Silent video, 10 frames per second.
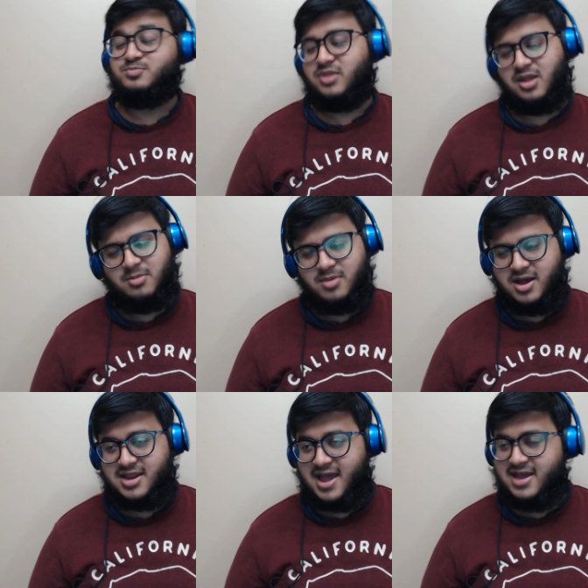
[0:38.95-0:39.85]
But
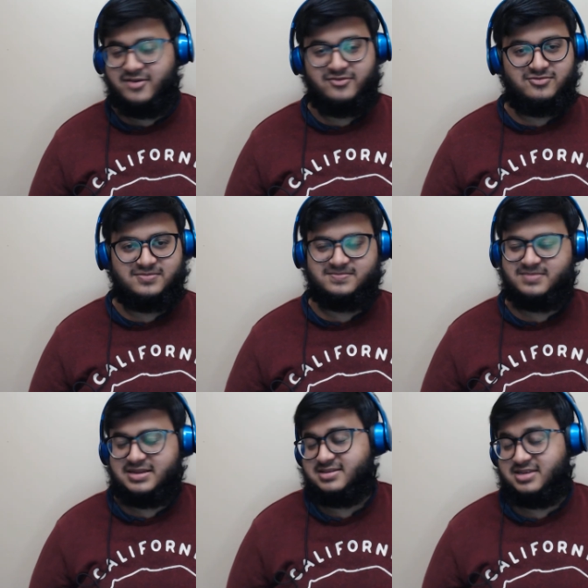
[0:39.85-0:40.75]
I have,
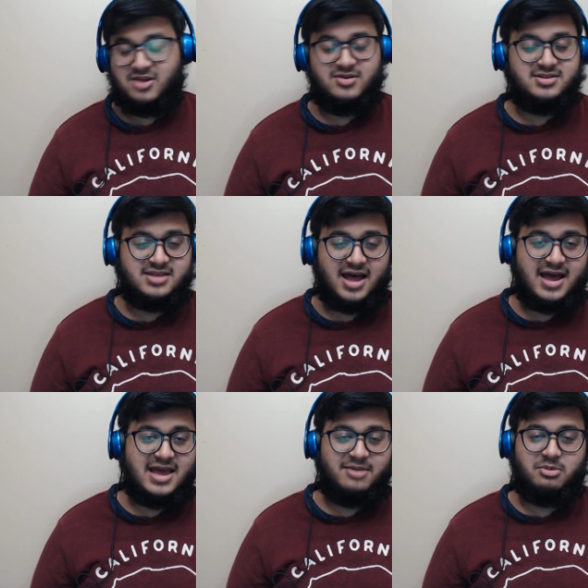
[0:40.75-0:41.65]
but you know, it's I
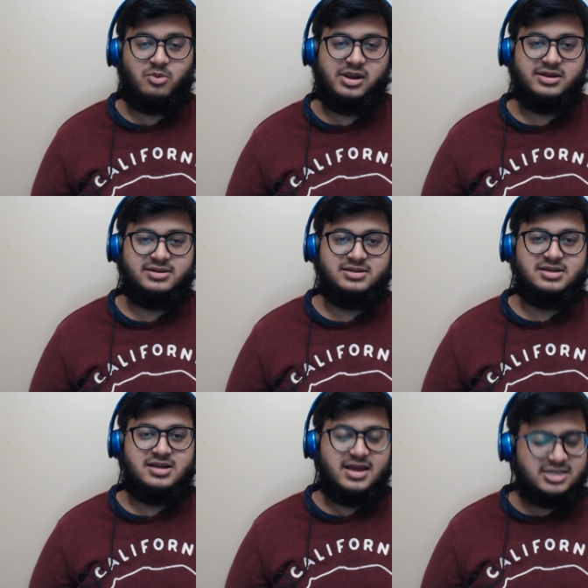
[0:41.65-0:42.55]
am a very
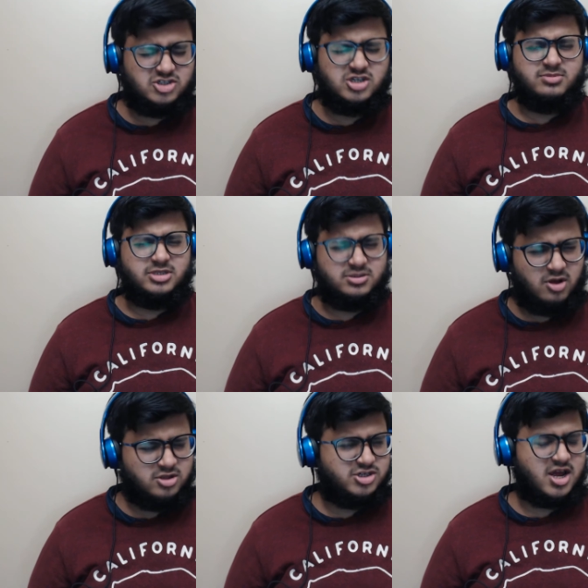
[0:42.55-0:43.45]
extremely small
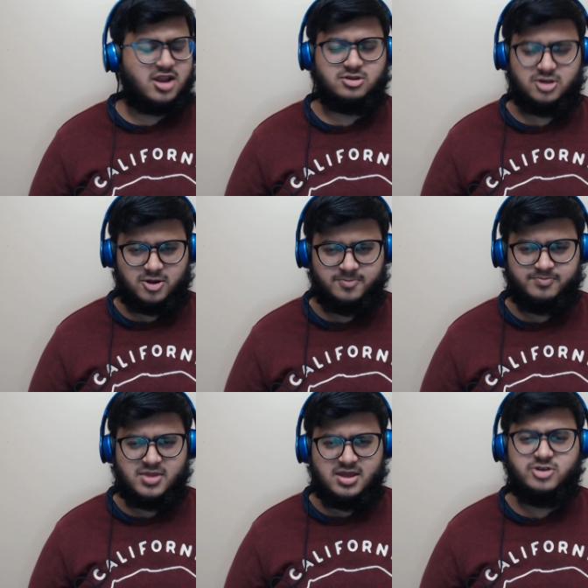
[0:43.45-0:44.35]
channel. You know,
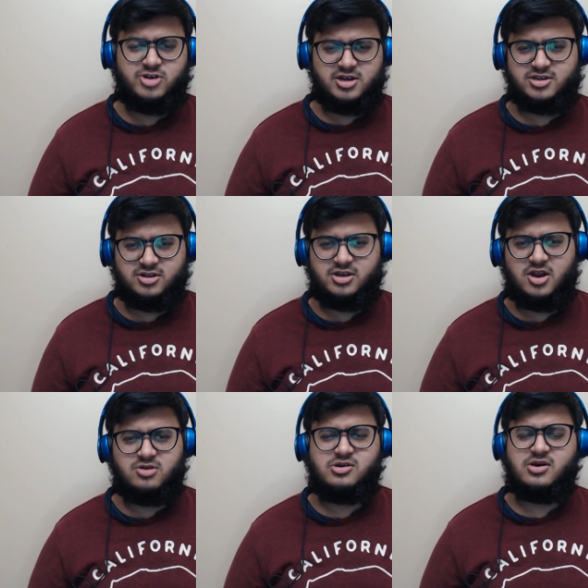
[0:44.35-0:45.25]
trying to still, you know,
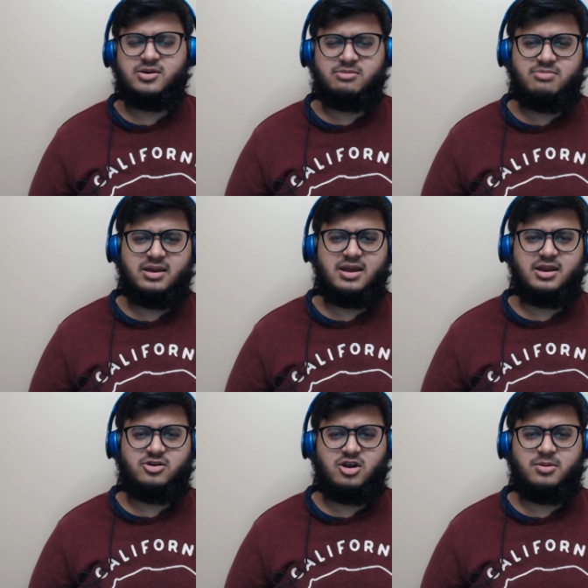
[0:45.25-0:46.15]
could be getting
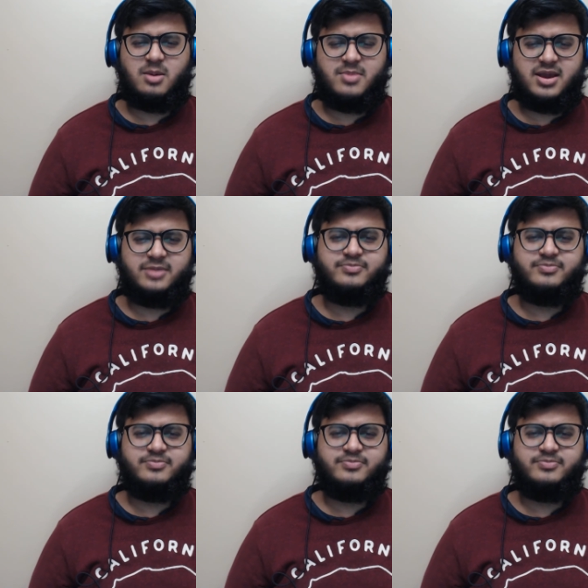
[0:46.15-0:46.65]
trying to get big.